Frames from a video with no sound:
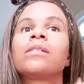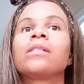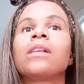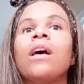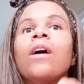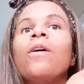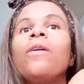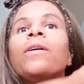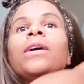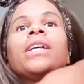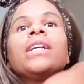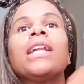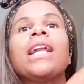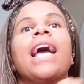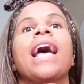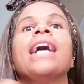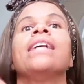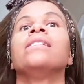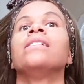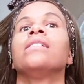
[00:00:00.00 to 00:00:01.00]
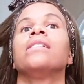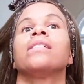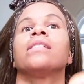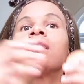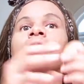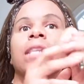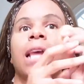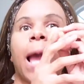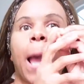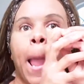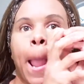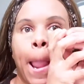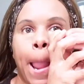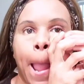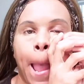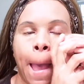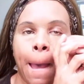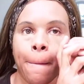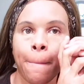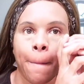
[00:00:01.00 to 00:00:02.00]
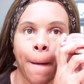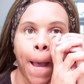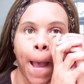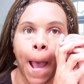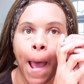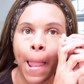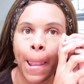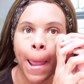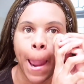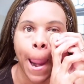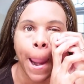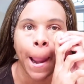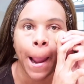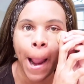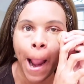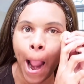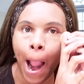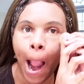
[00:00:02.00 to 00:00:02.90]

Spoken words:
So it hasn't set yet, but I like